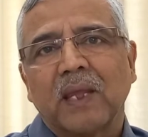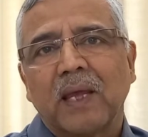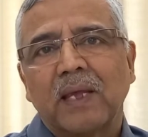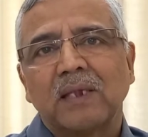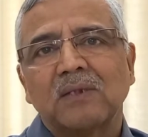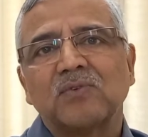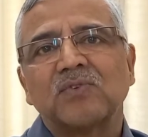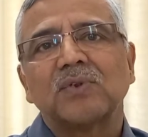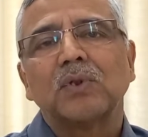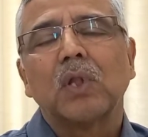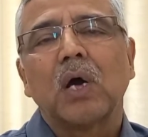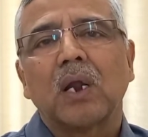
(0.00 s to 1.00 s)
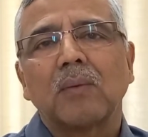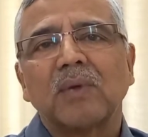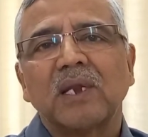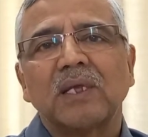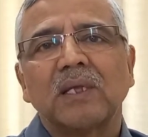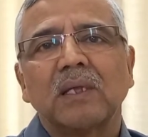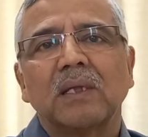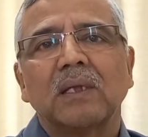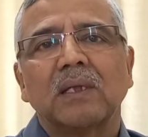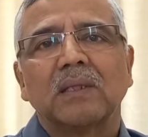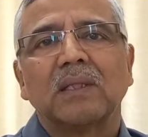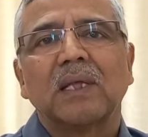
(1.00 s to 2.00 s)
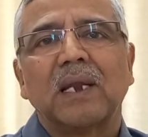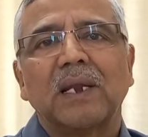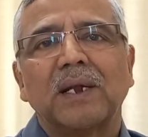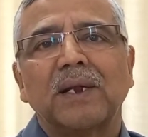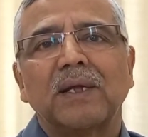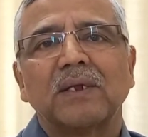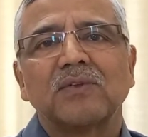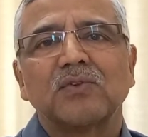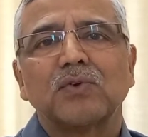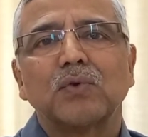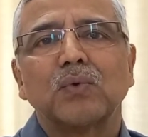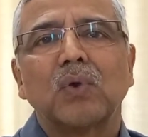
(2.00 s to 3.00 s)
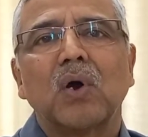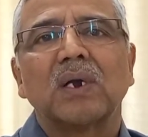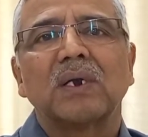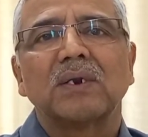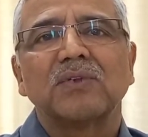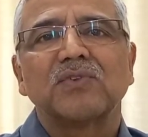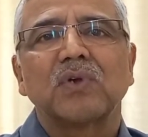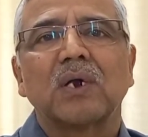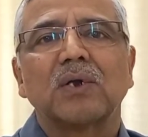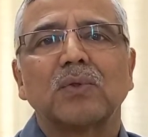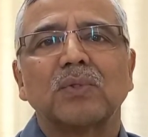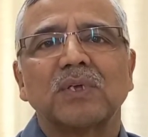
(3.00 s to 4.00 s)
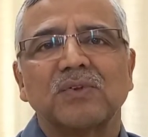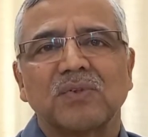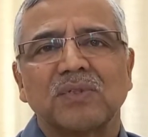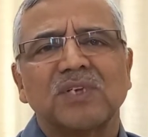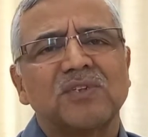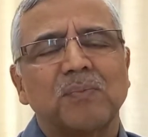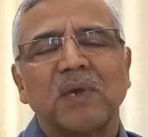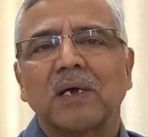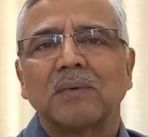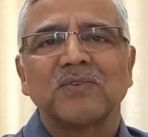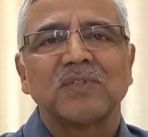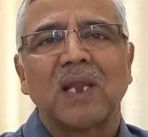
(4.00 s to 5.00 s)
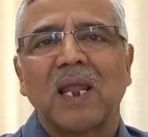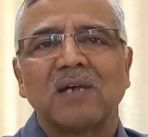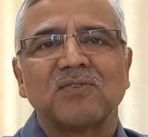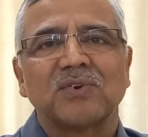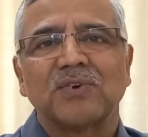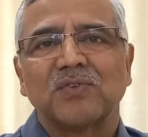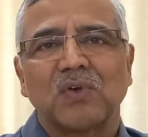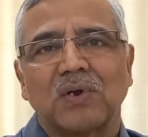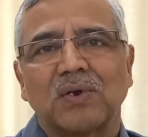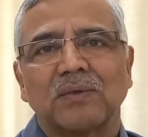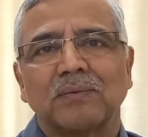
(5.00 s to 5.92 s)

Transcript: Hence, normally the lenders do not resort to this. This becomes the last resort.